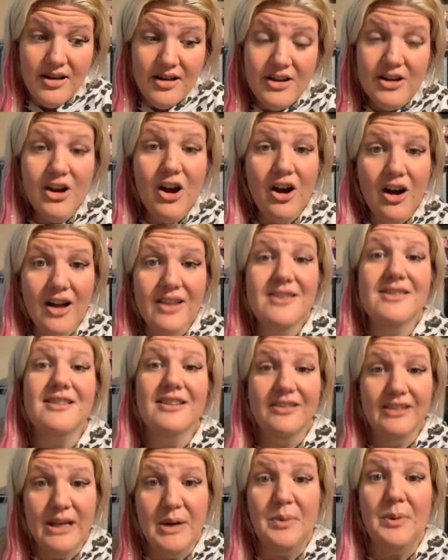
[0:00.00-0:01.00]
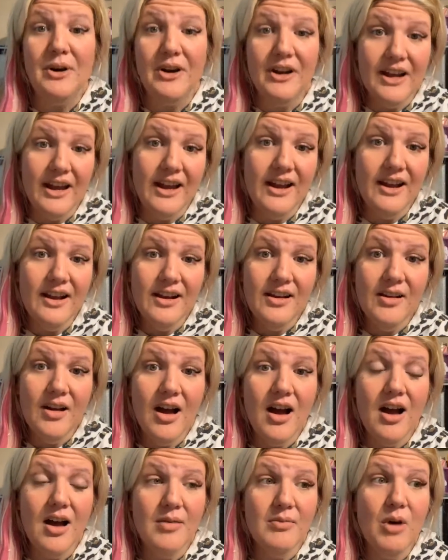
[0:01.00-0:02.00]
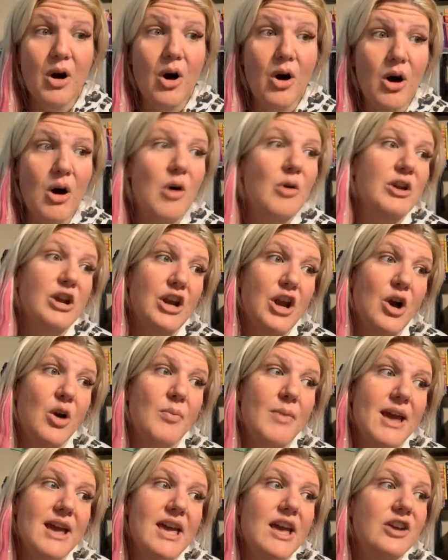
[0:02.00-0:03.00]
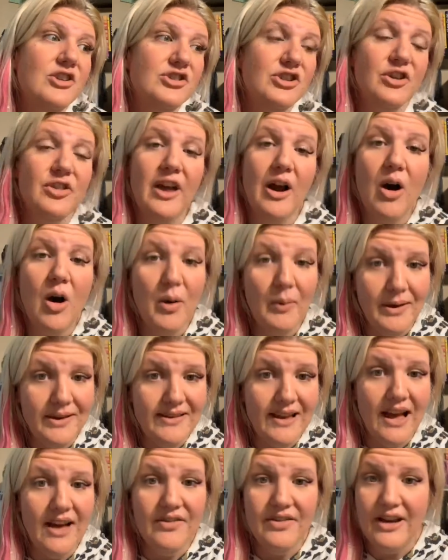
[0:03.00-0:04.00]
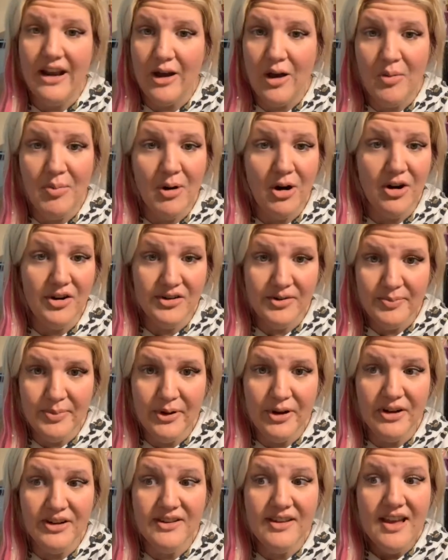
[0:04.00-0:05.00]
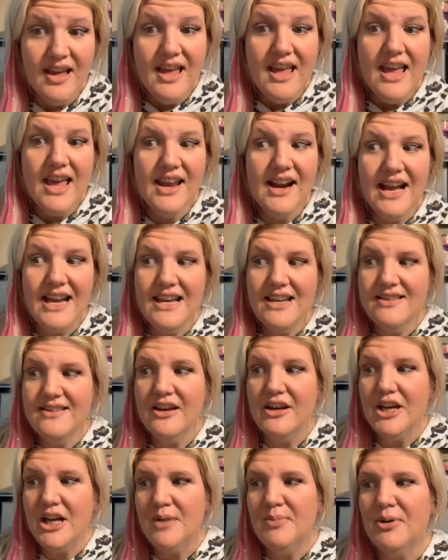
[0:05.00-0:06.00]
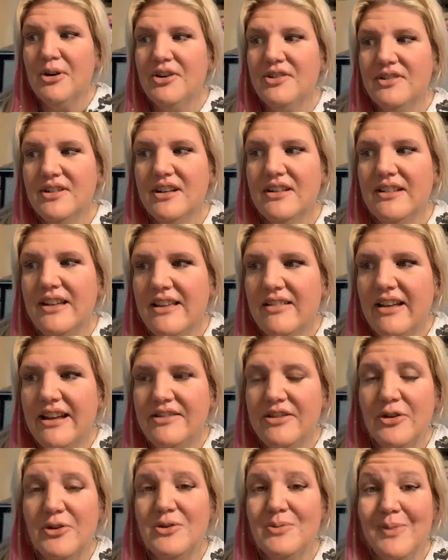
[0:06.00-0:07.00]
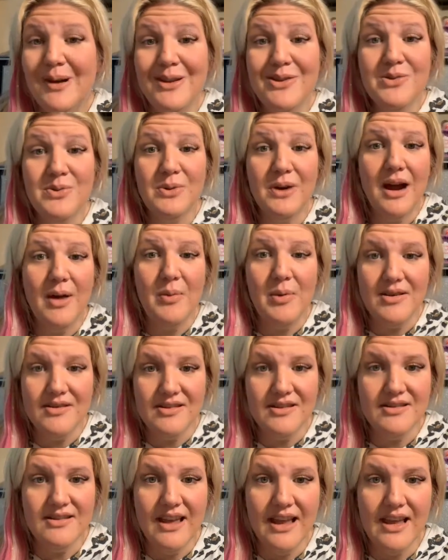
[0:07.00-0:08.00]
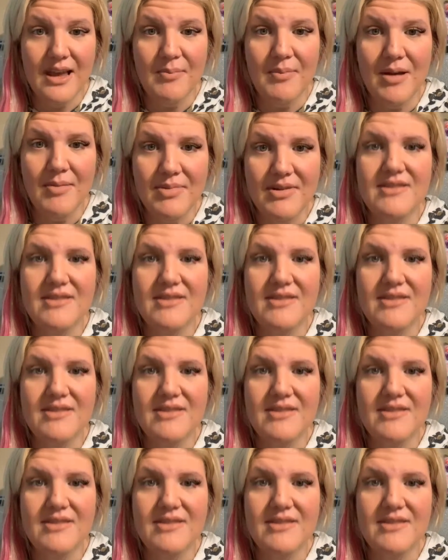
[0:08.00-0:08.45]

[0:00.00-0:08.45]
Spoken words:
constantly working, making sure they always have nail bars booked. And I can tell you personally, those months where I wasn't taking my